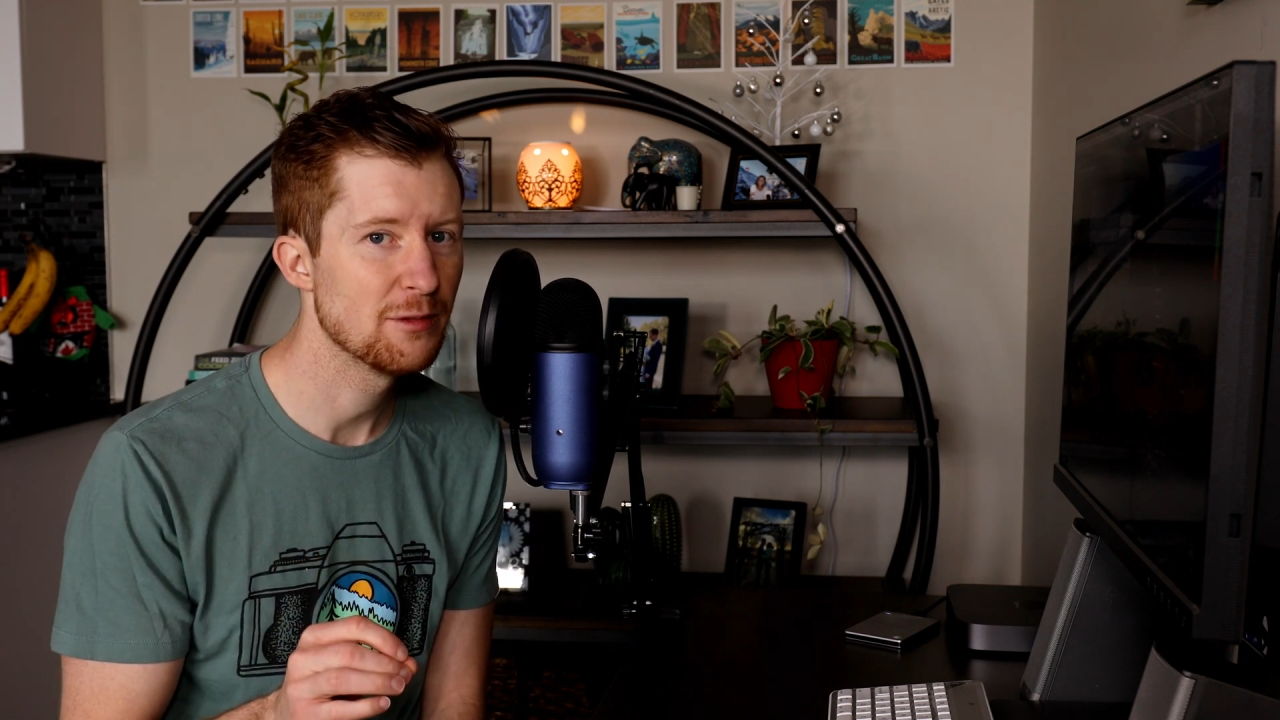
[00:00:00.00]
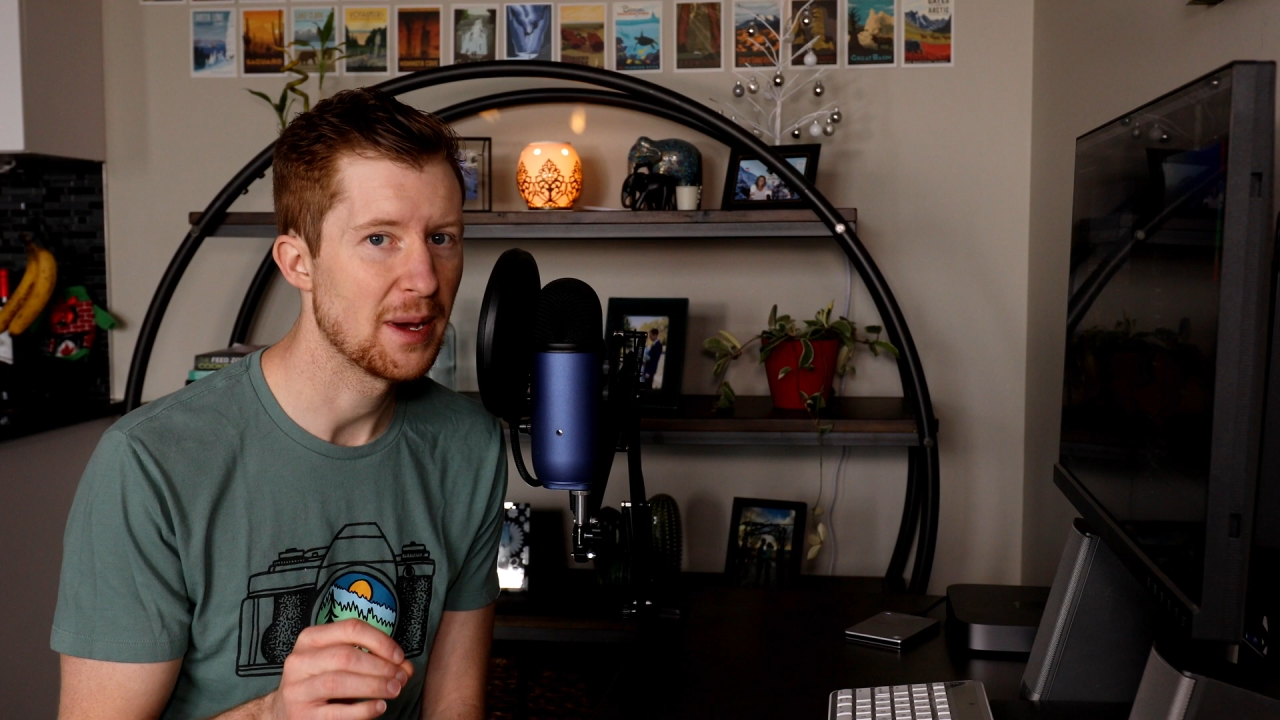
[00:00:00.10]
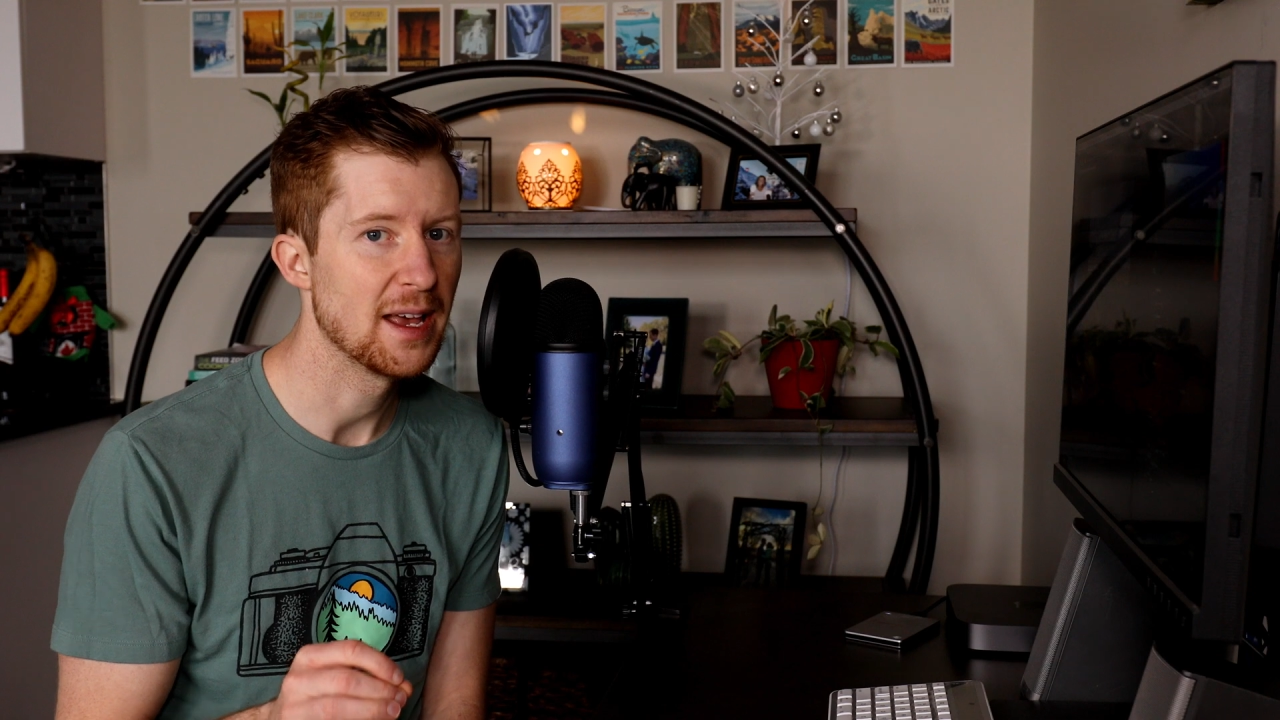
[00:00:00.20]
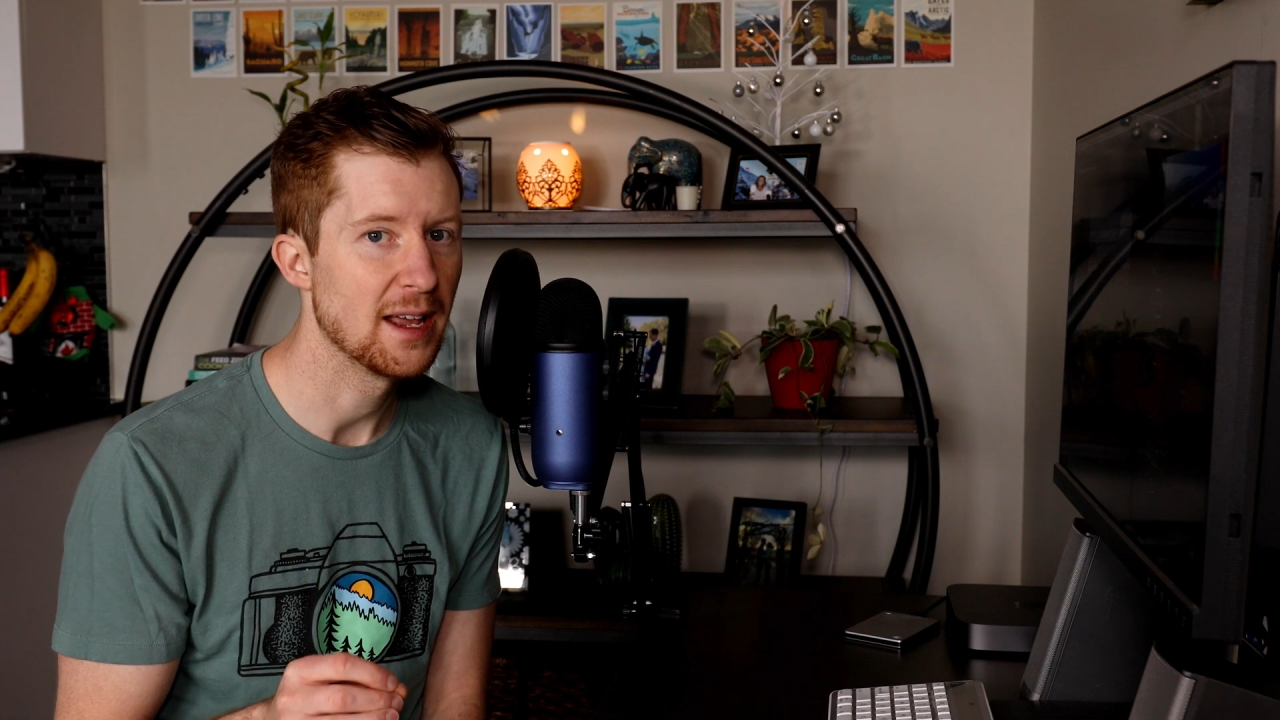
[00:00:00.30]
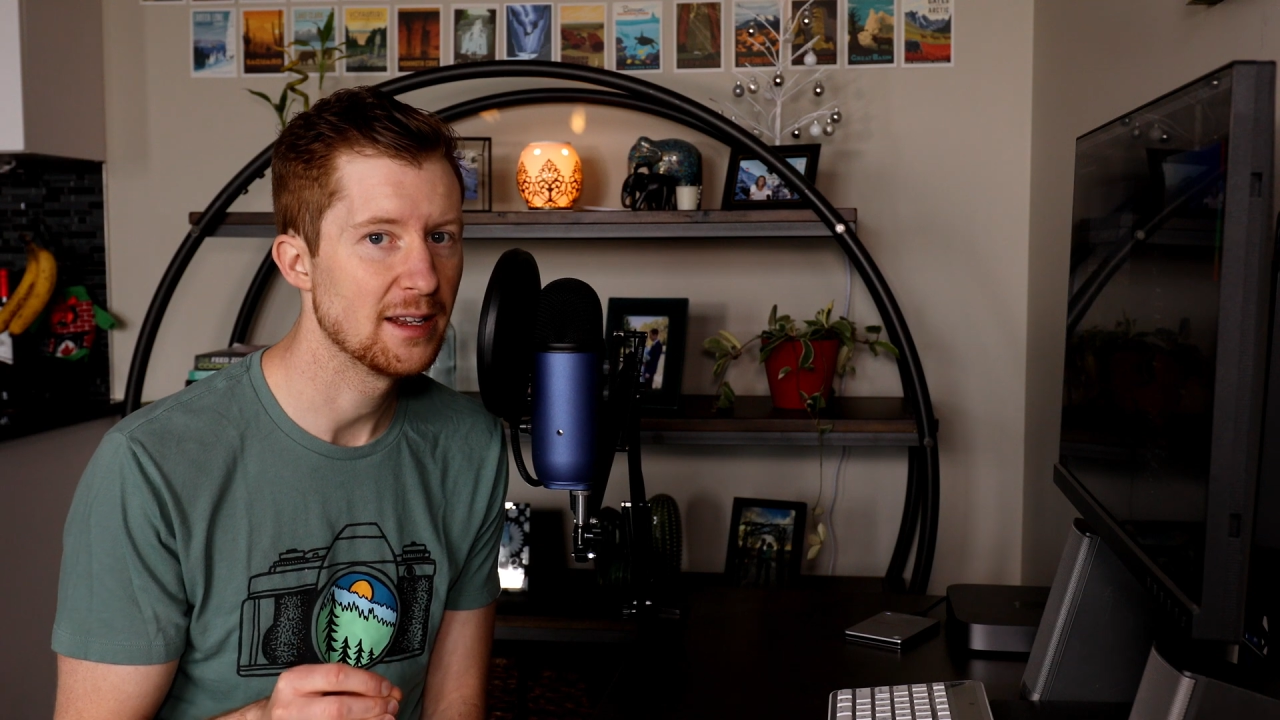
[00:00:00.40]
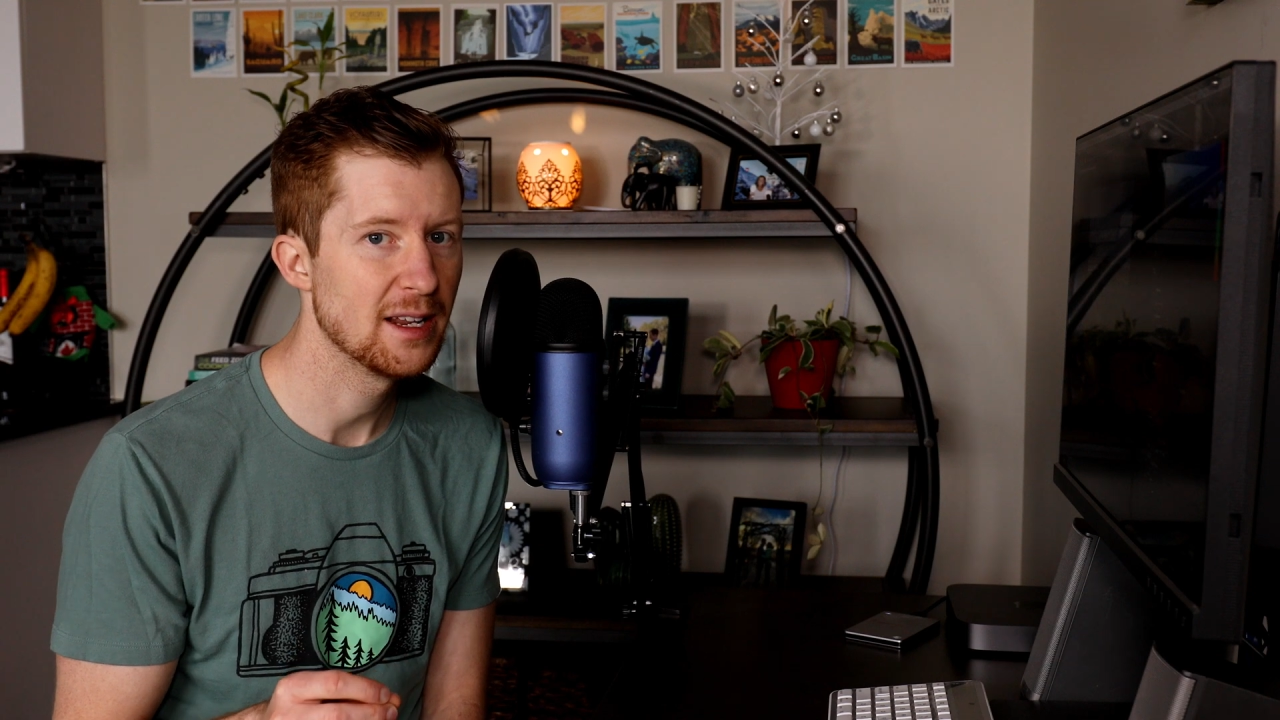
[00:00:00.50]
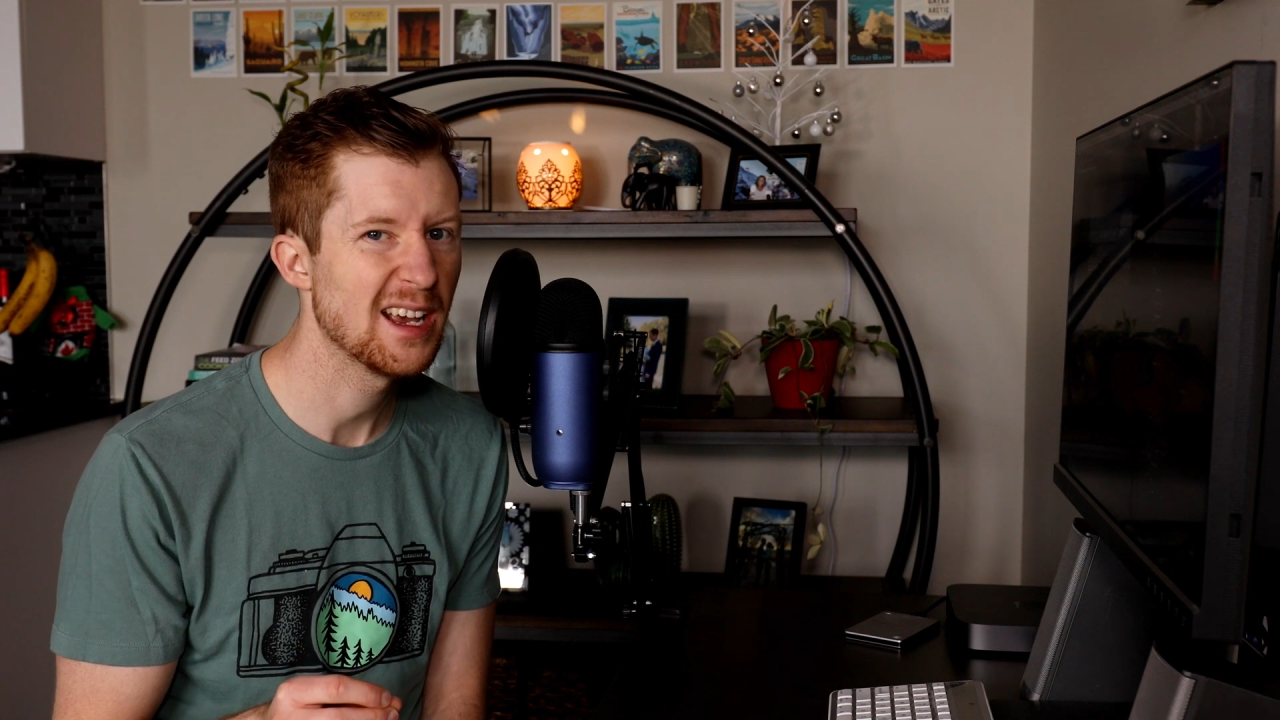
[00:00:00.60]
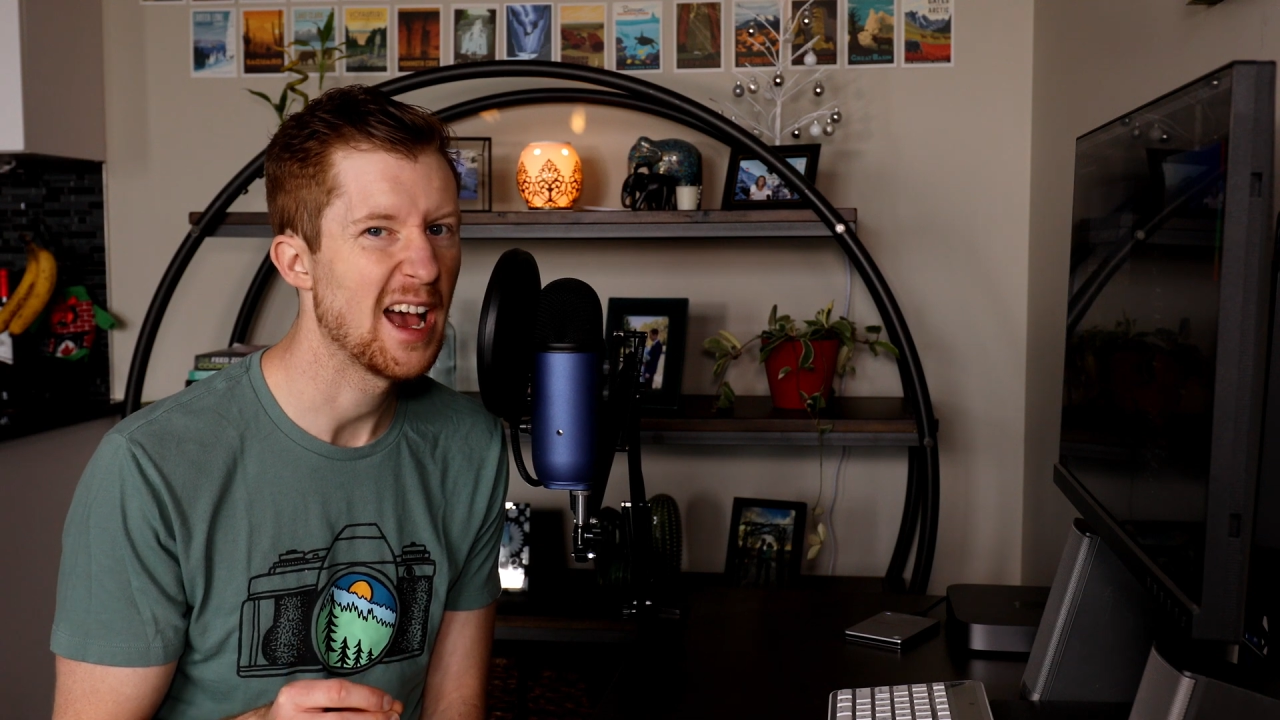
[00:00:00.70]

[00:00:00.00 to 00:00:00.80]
my editing,